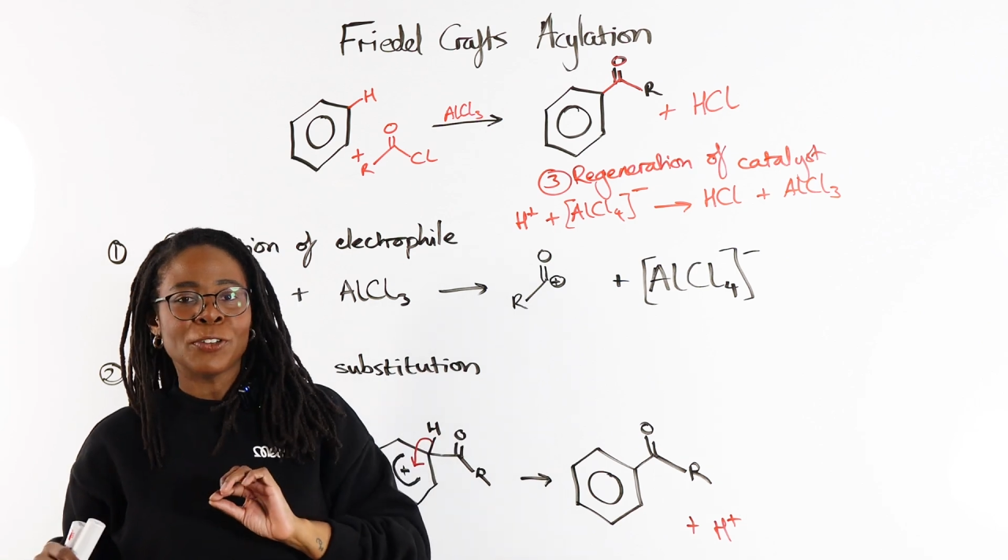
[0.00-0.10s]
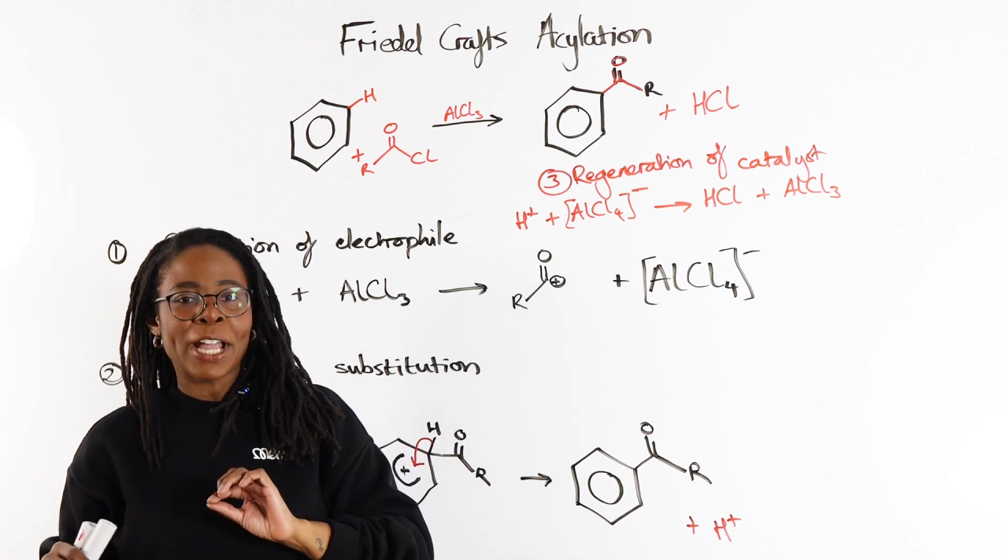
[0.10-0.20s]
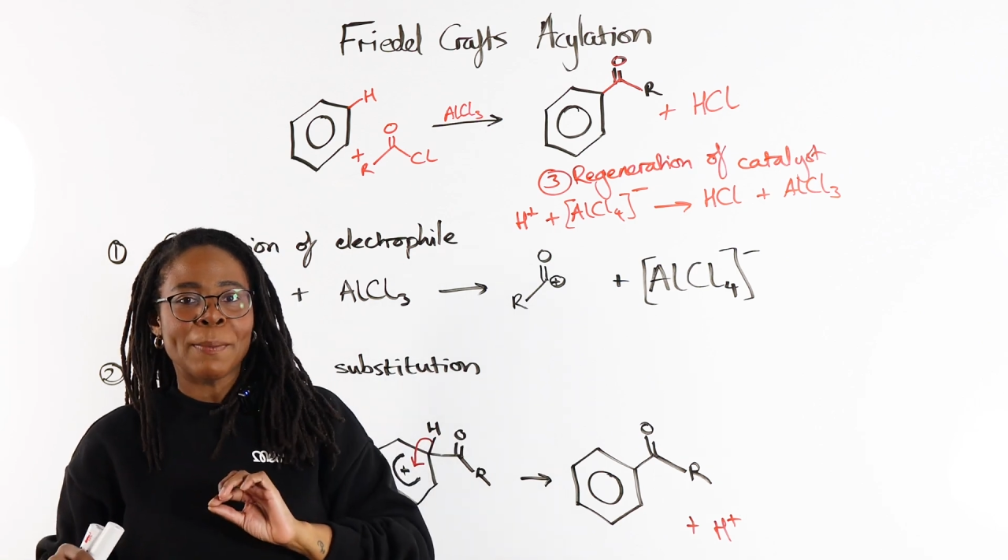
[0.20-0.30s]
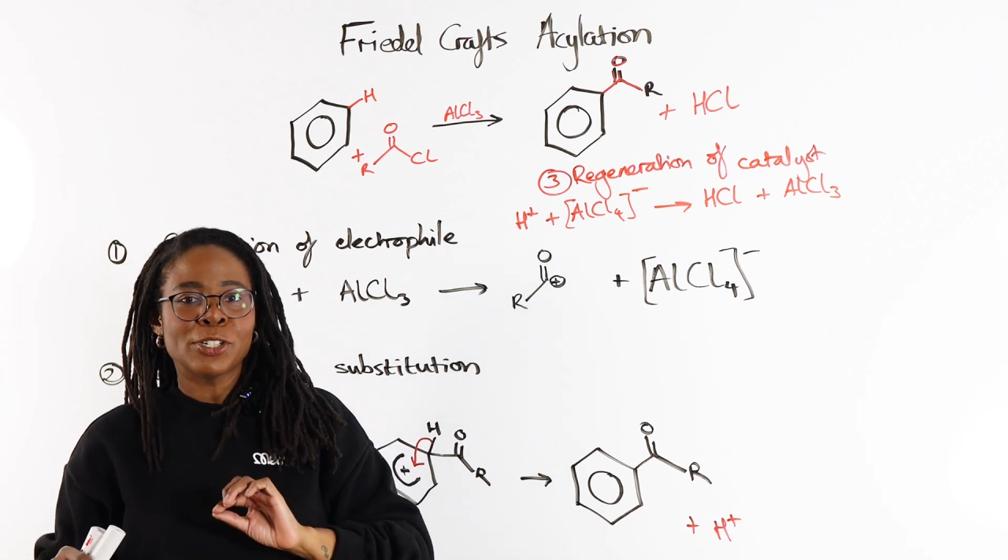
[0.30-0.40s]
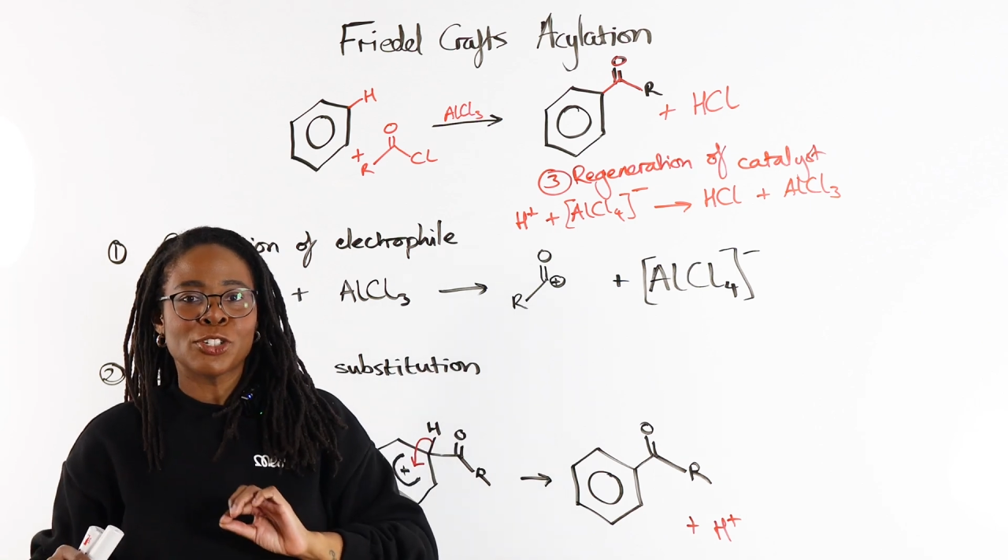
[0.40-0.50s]

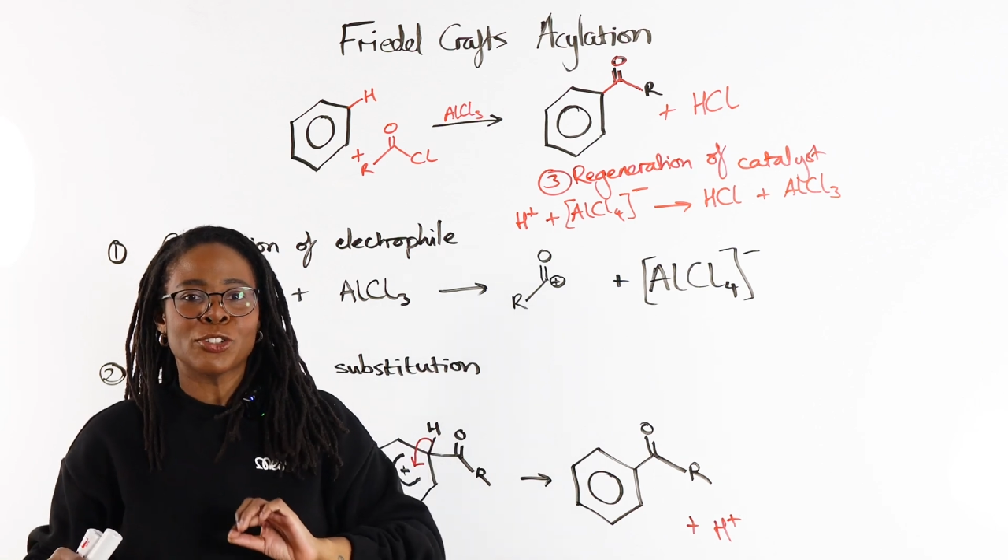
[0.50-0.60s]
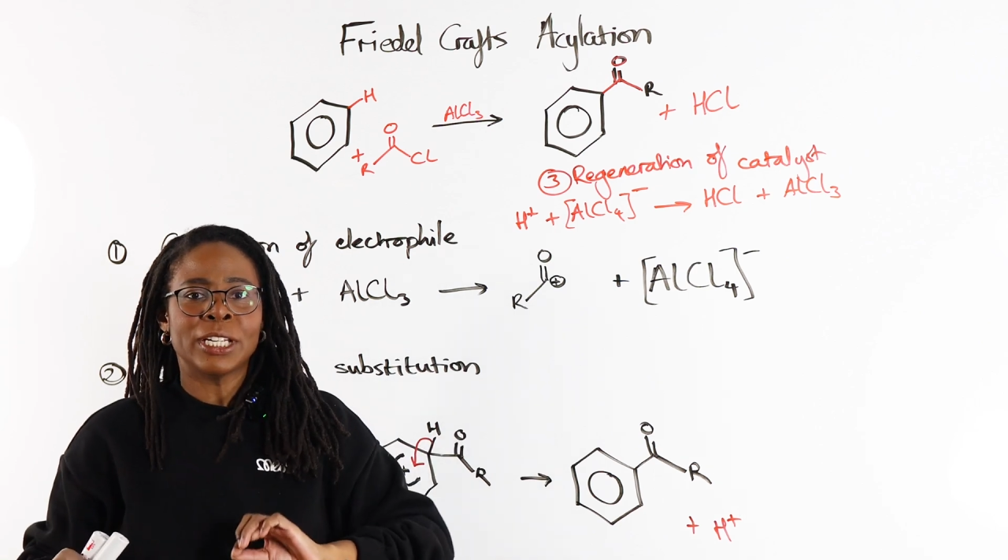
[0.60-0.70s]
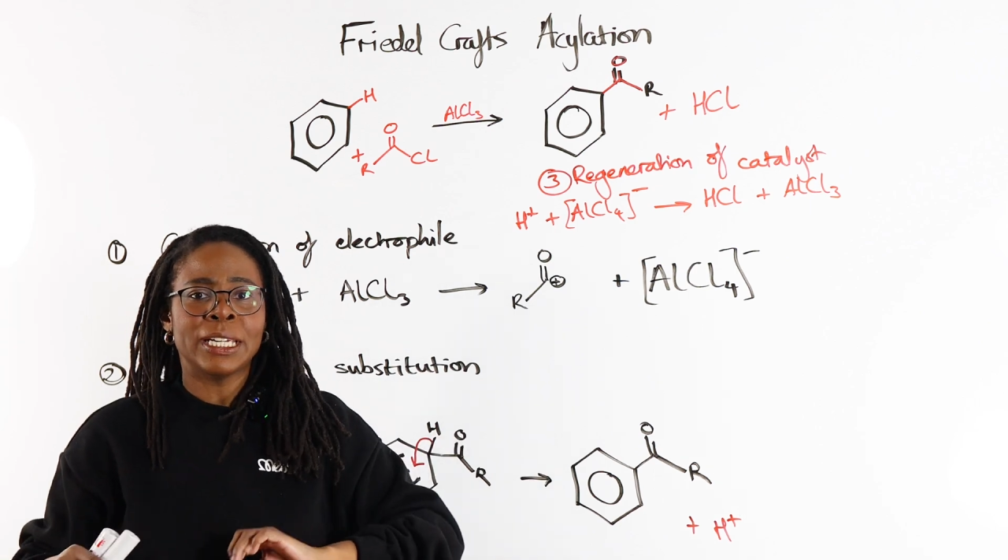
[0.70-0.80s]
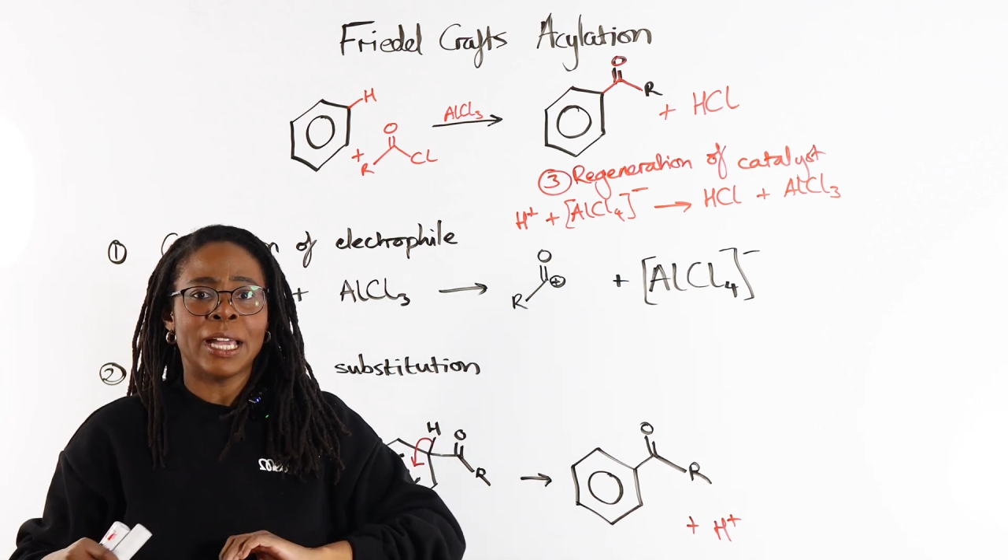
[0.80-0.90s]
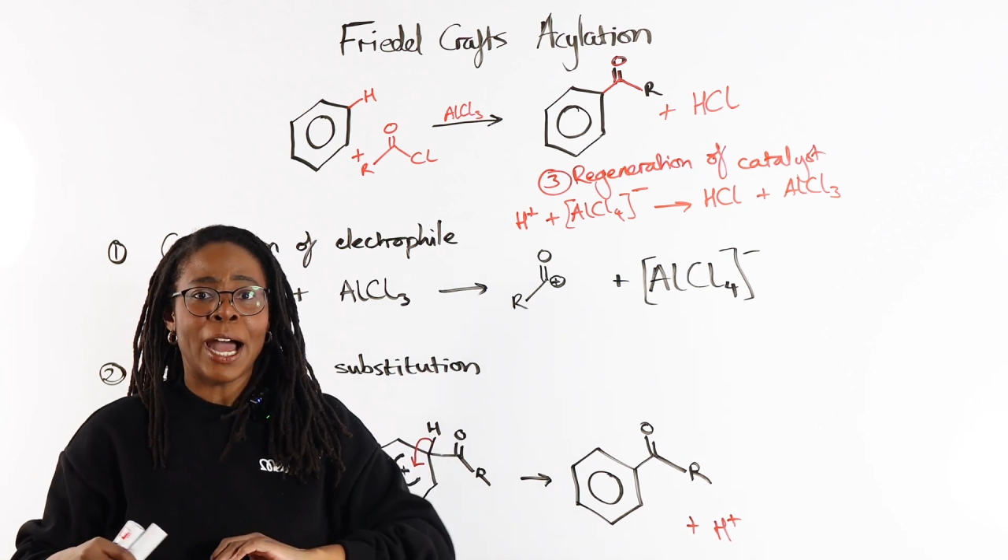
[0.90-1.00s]

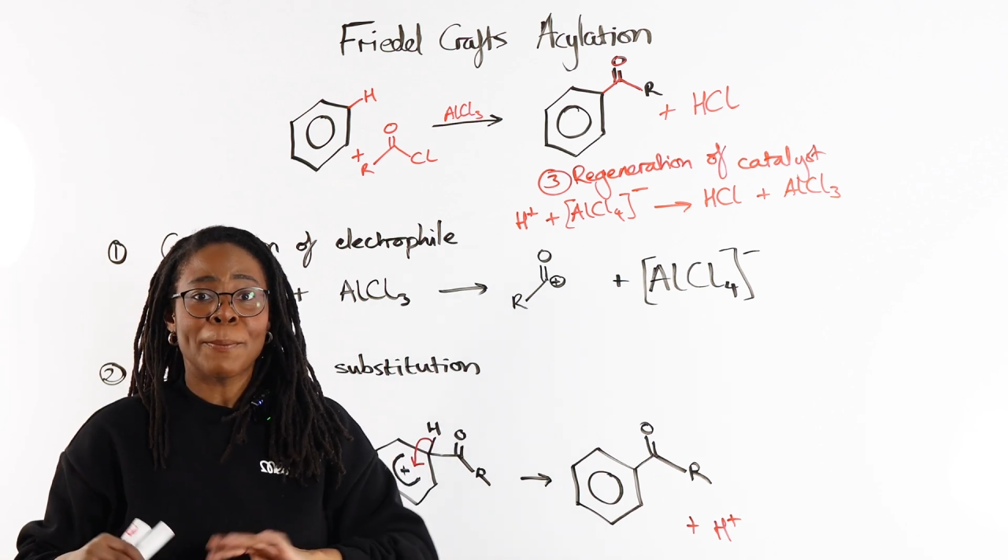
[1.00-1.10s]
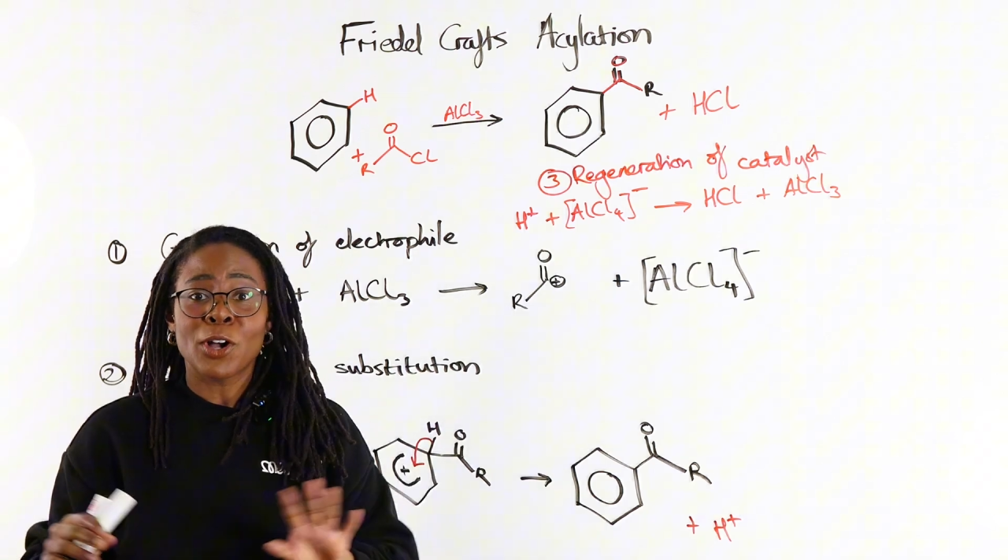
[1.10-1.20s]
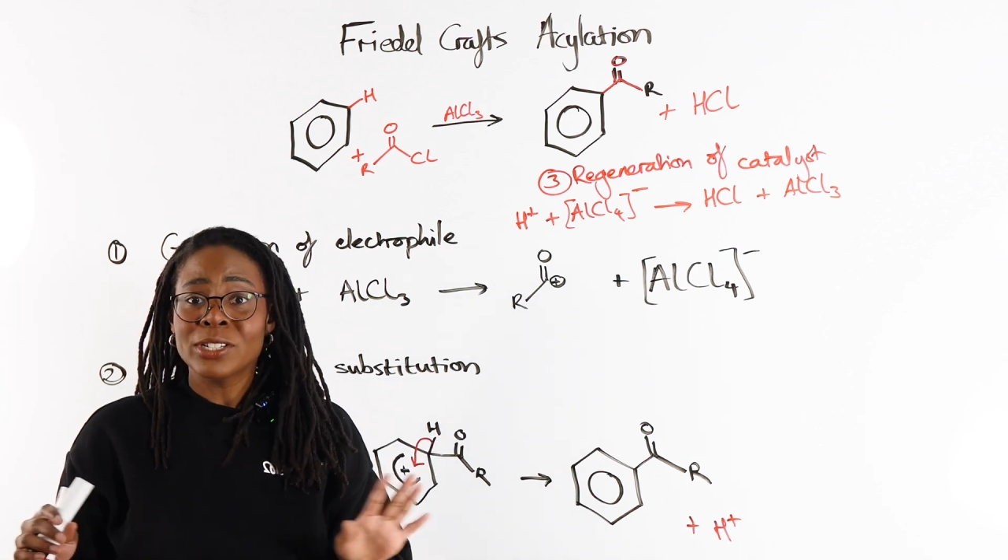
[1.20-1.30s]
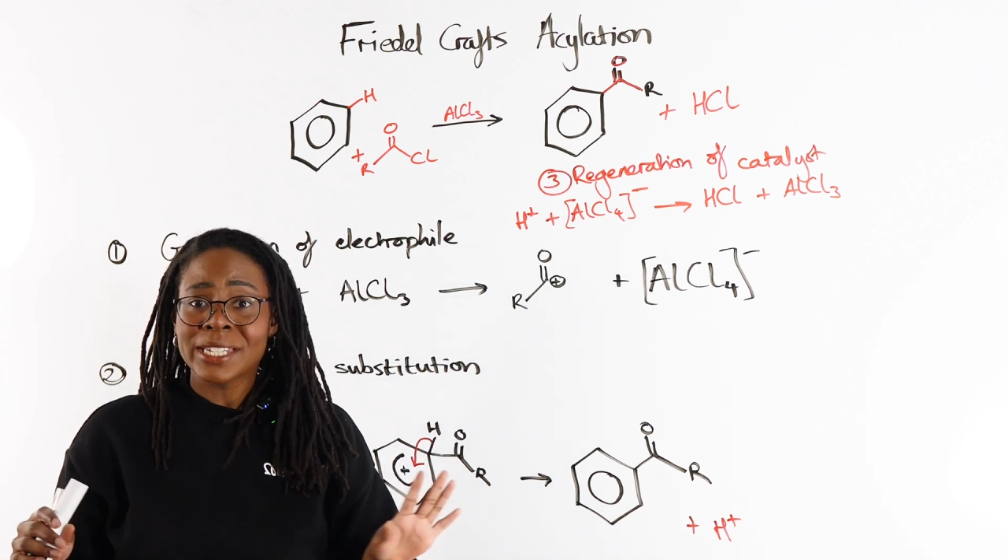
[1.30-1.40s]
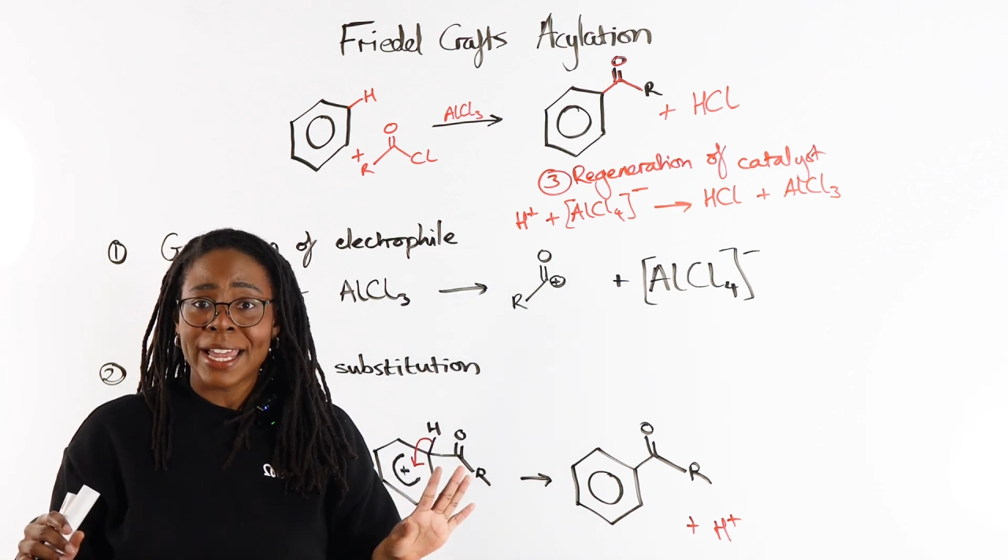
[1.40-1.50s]
chemistry
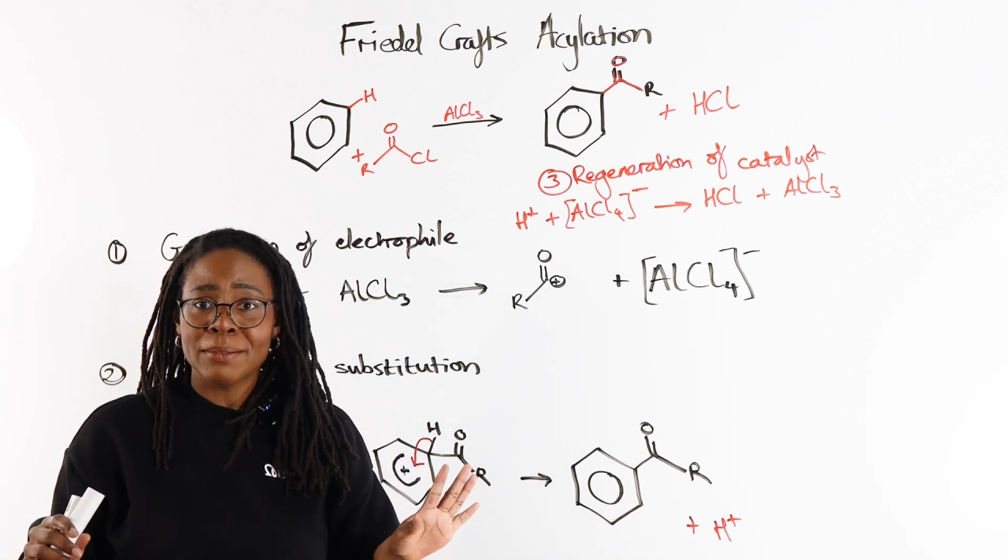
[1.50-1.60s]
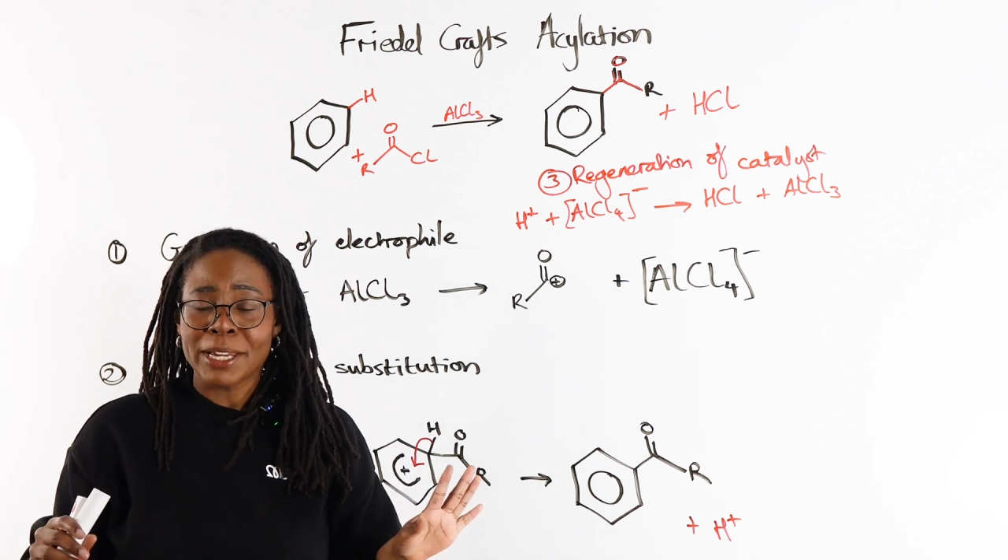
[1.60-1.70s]
content,